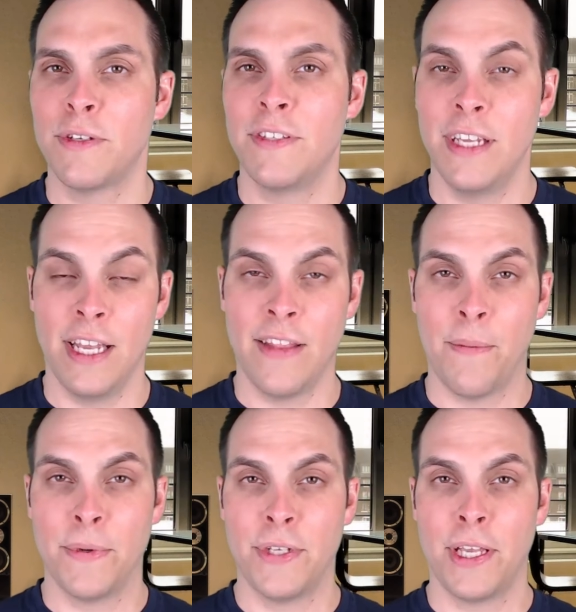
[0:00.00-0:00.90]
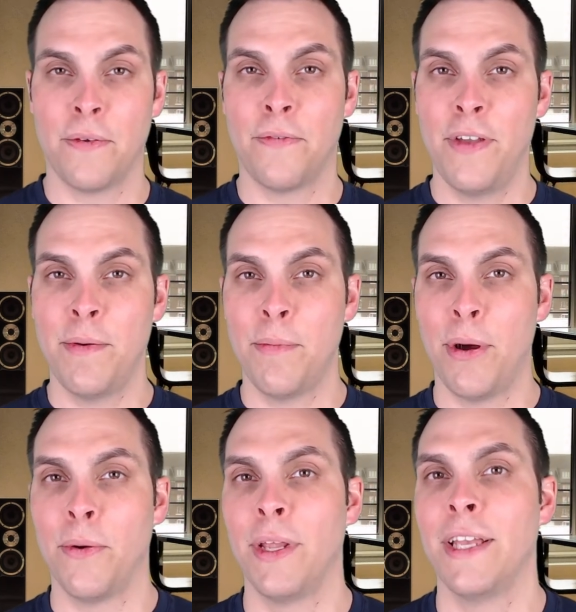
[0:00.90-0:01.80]
we see in that particular femur
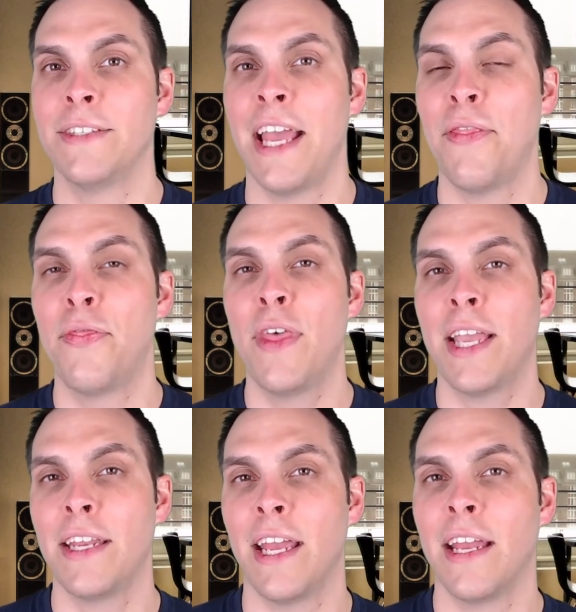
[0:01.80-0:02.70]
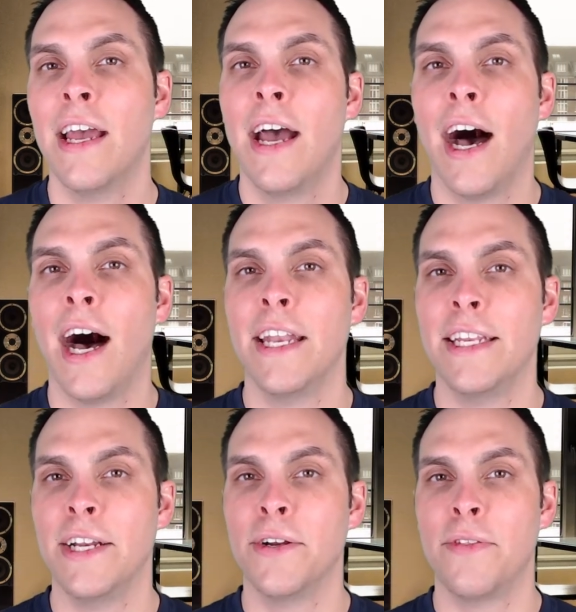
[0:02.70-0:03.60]
bone is a thickening uh,
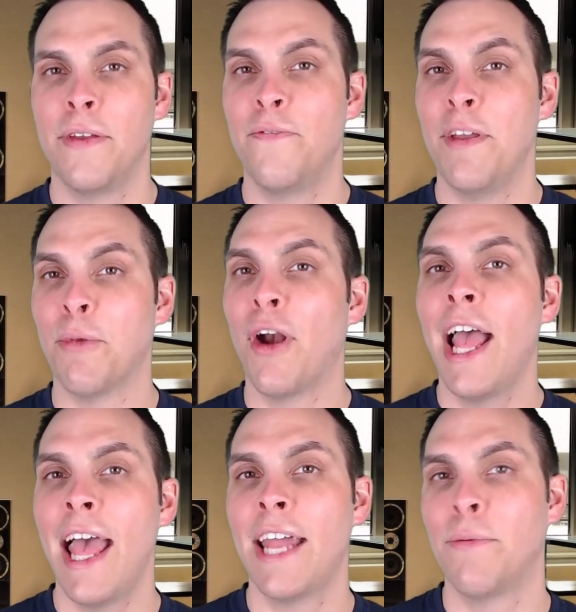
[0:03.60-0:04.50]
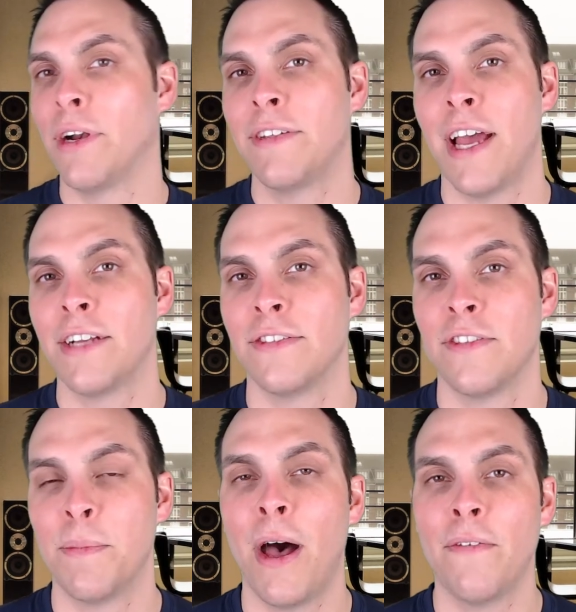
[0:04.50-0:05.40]
near the femur head where it attaches
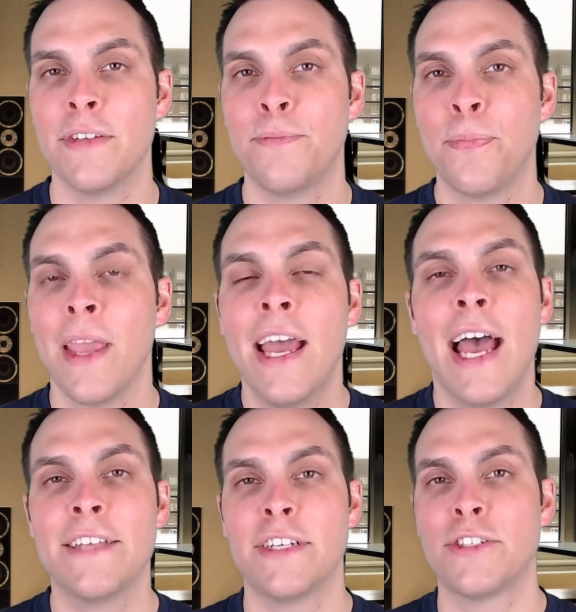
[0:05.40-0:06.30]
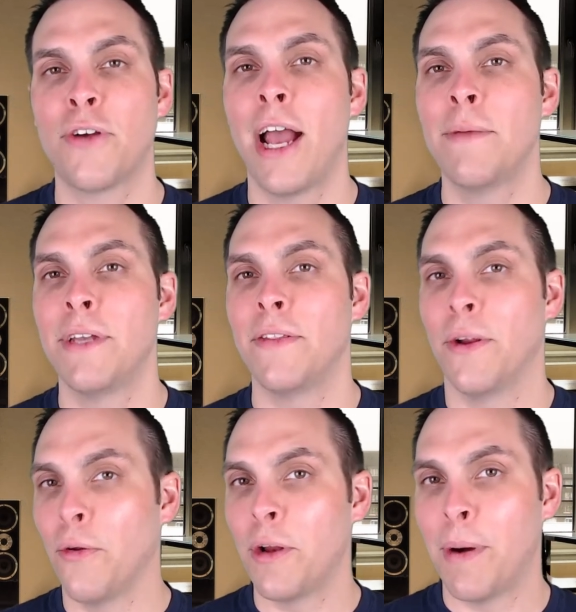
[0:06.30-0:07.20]
to the pelvis. As I described in
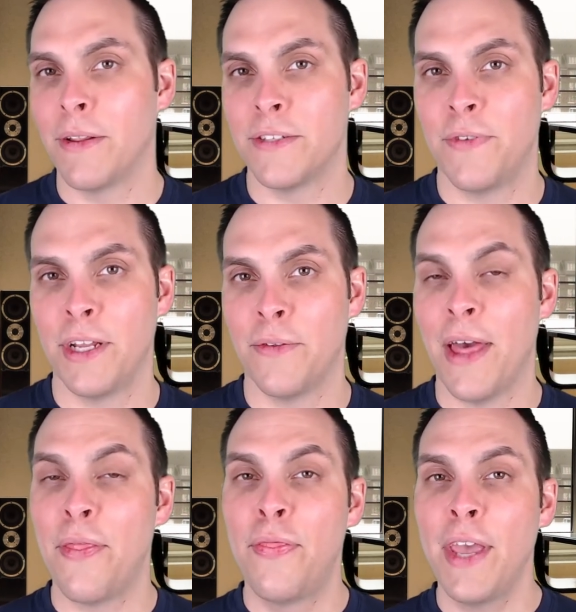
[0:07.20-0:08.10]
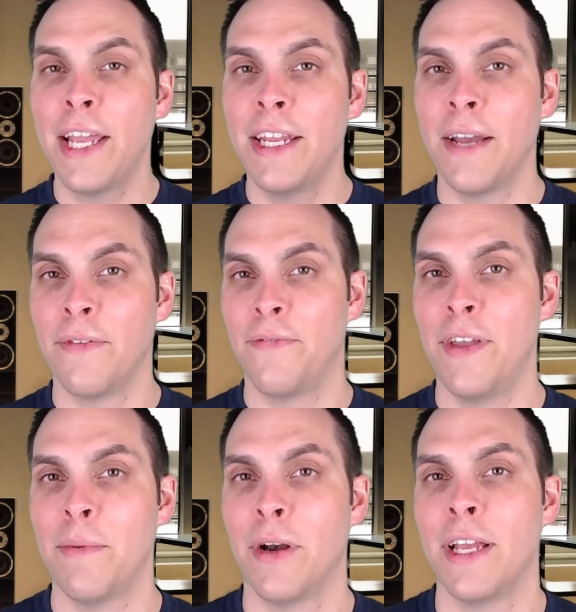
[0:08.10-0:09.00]
the earlier part of this video, that thickening of the
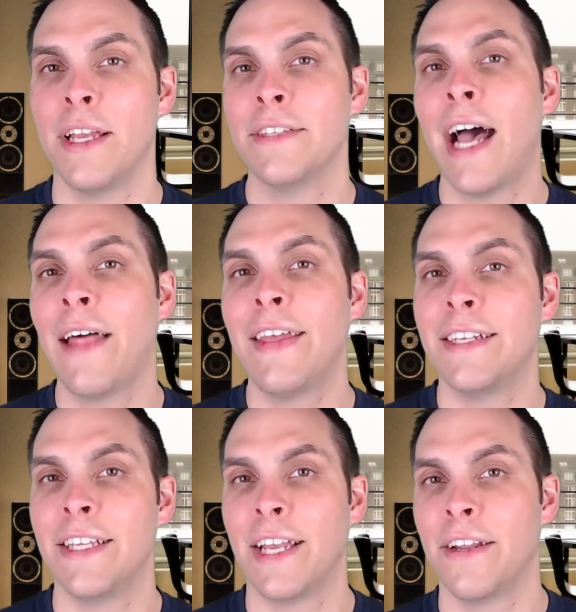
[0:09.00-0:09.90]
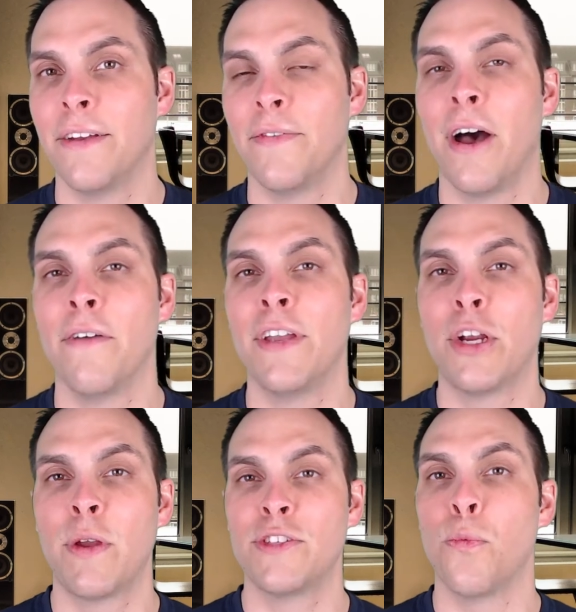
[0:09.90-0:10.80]
femur is highly indicative of
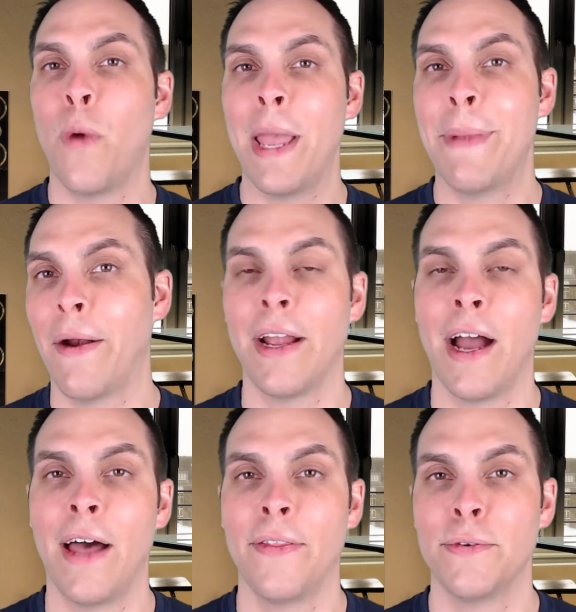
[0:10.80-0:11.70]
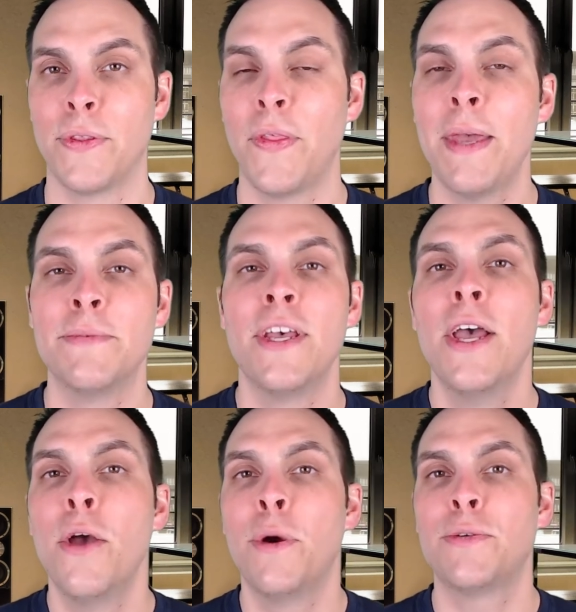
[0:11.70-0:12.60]
increased weight bearing on those limbs,
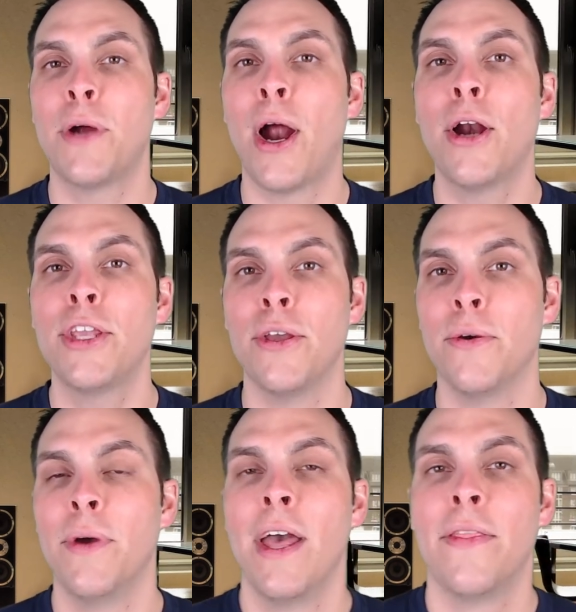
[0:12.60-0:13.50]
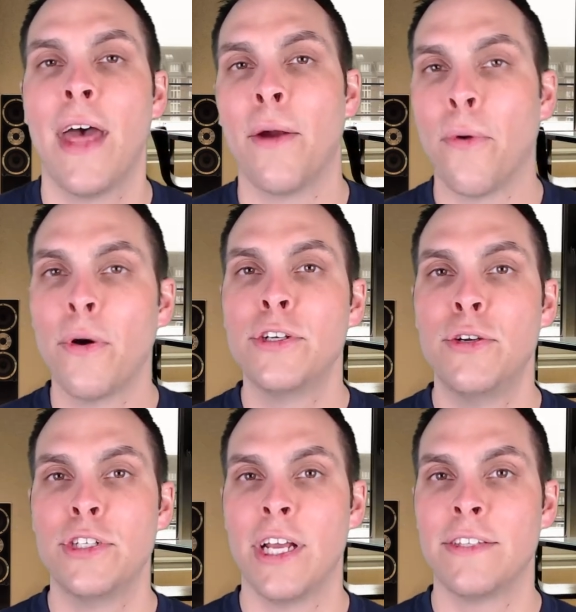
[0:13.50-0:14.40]
which would argue that Orrorin
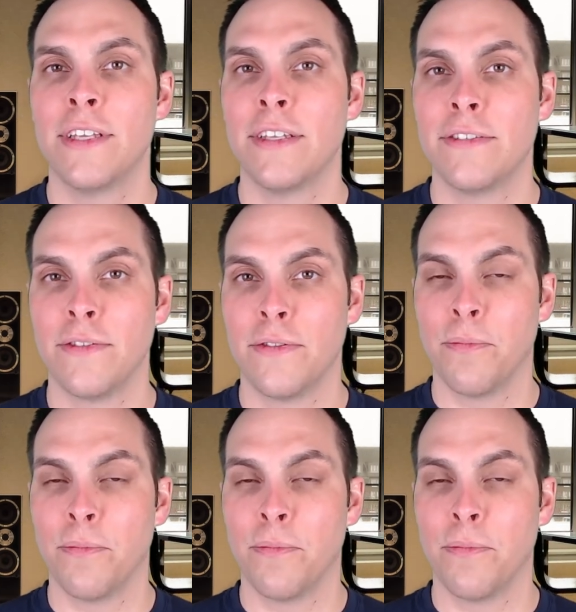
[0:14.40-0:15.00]
tugenensis